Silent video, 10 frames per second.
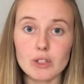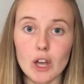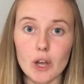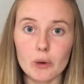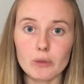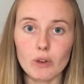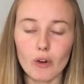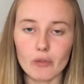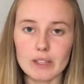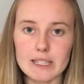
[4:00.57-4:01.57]
So
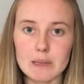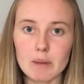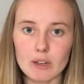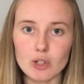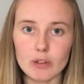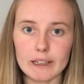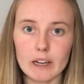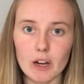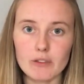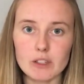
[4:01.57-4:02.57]
obviously my during
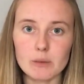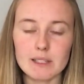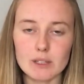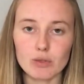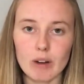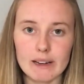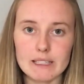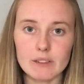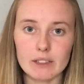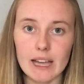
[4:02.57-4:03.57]
and after was still
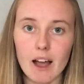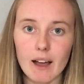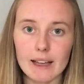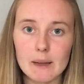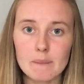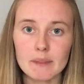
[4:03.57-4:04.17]
relatively high,